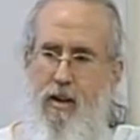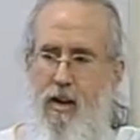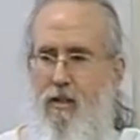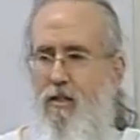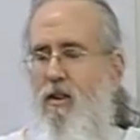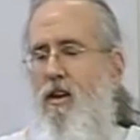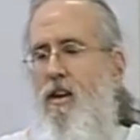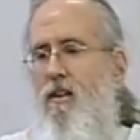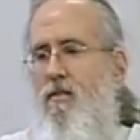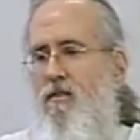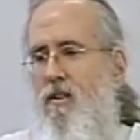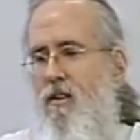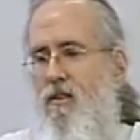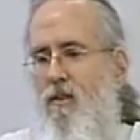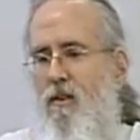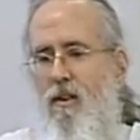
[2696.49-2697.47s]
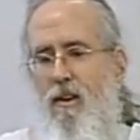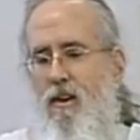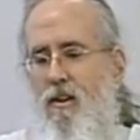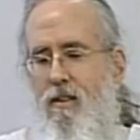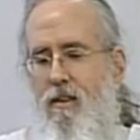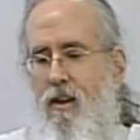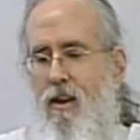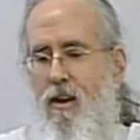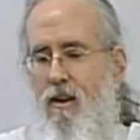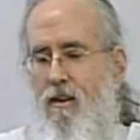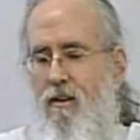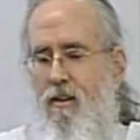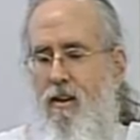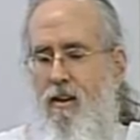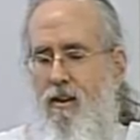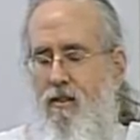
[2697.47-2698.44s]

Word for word: and then he has another heart attack, right?